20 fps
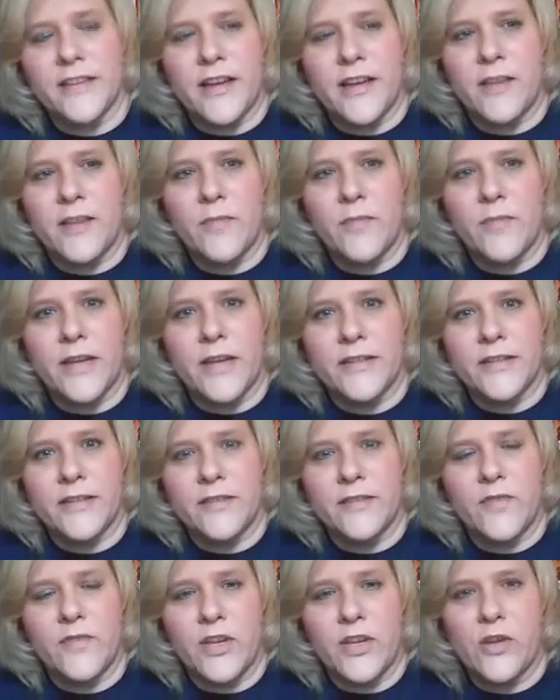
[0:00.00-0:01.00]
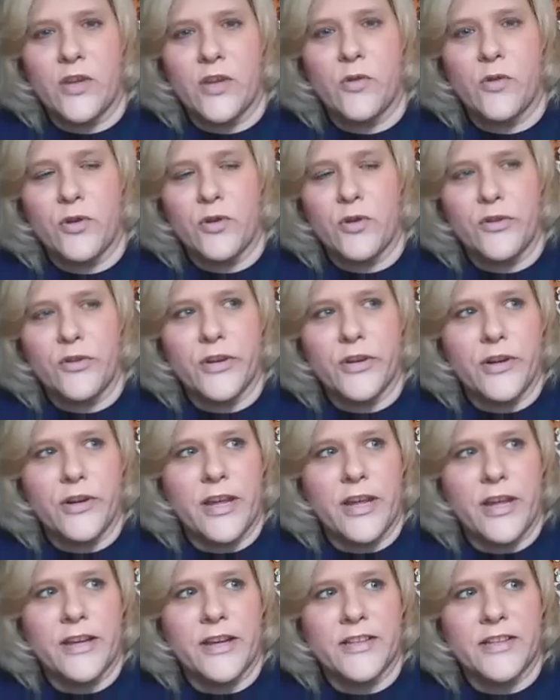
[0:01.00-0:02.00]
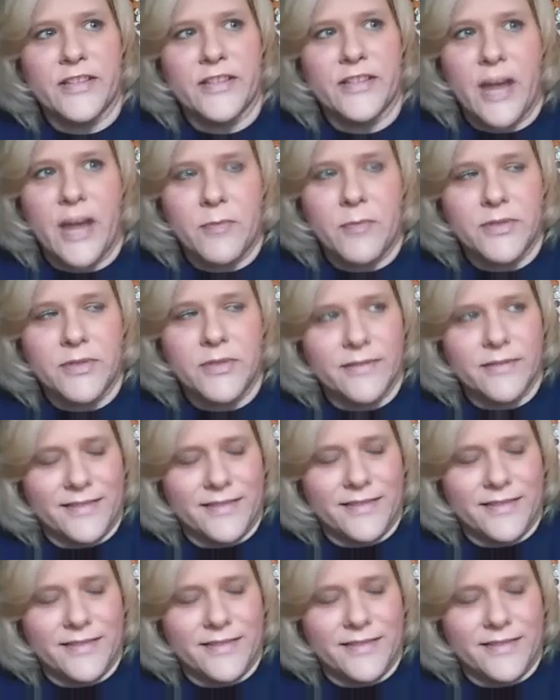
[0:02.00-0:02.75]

I did a video earlier and it stopped